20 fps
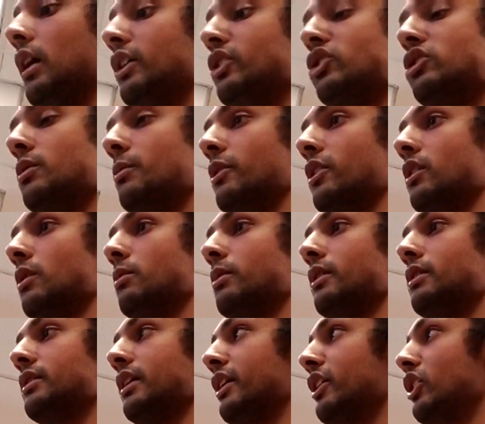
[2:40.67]
Just a burger,
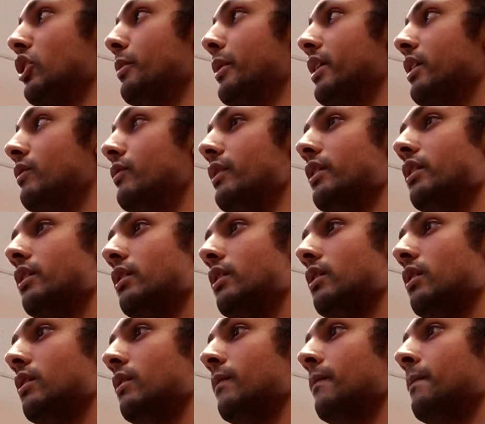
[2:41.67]
please. And can you make it vegan?
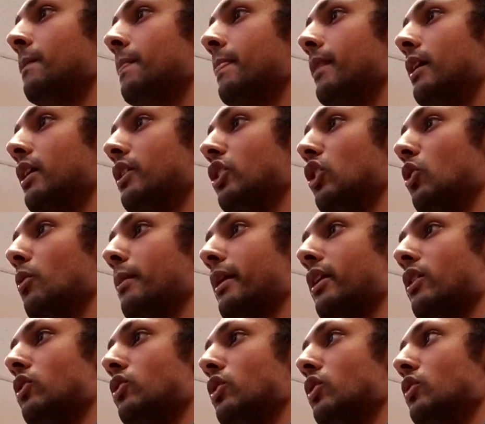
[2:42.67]
And no
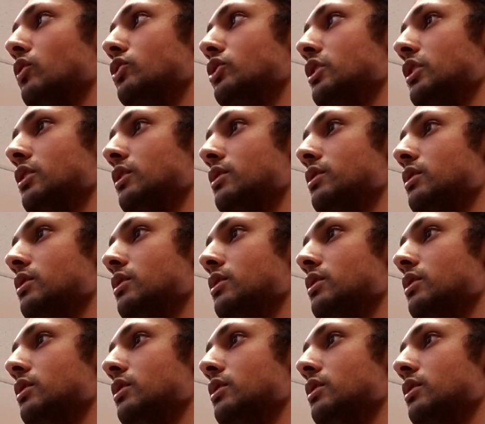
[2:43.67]
mayo, no cheese?